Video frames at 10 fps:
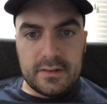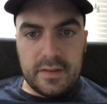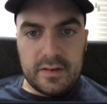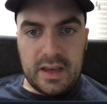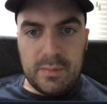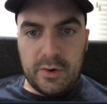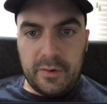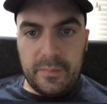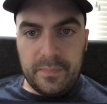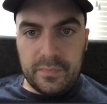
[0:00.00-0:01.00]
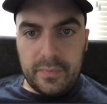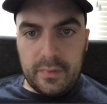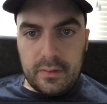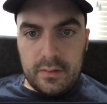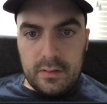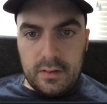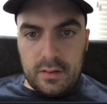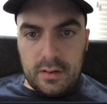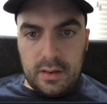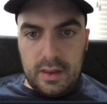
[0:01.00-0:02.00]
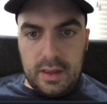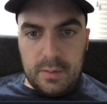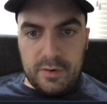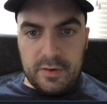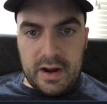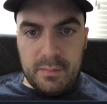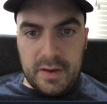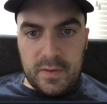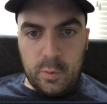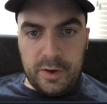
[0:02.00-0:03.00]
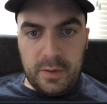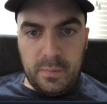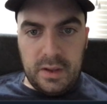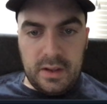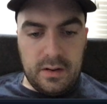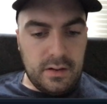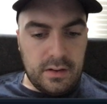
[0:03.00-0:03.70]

in the table, and we're dividing by the Twitter mean,